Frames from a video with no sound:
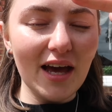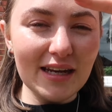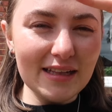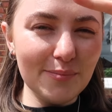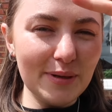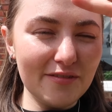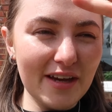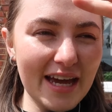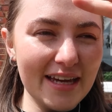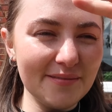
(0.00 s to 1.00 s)
a little bit of
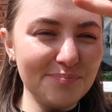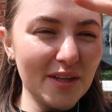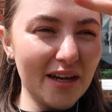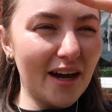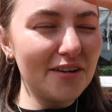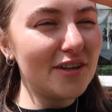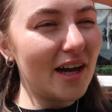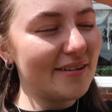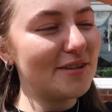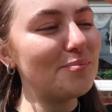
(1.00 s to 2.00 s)
a kind of
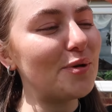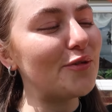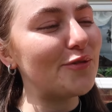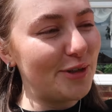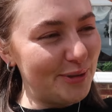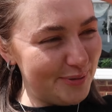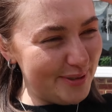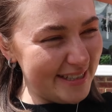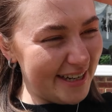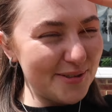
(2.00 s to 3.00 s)
garden
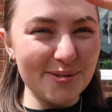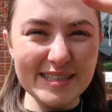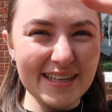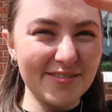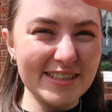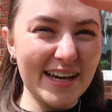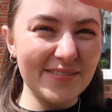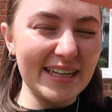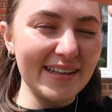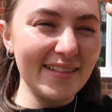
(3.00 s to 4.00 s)
peruse. I always love just
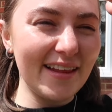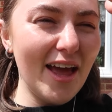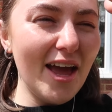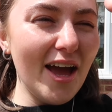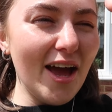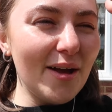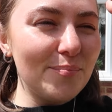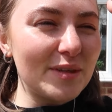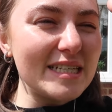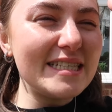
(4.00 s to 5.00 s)
having a little
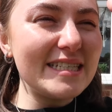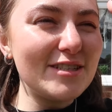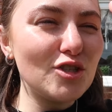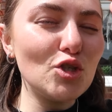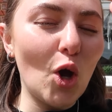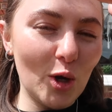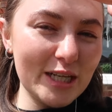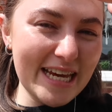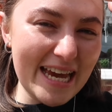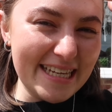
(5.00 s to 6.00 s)

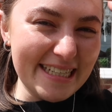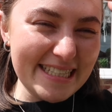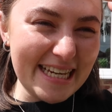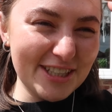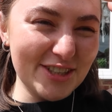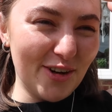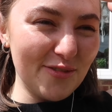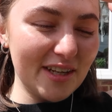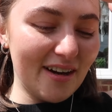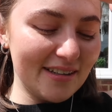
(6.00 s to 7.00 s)
stock taking session
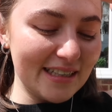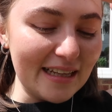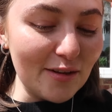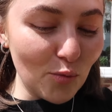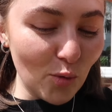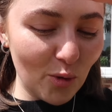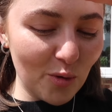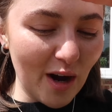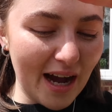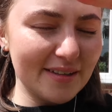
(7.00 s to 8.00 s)
of the garden, a little
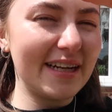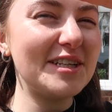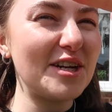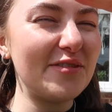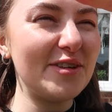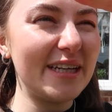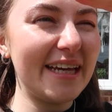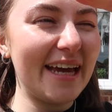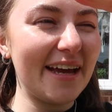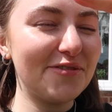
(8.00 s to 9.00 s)
walk around. And I don't know if you can
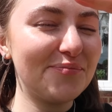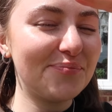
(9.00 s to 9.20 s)
hear,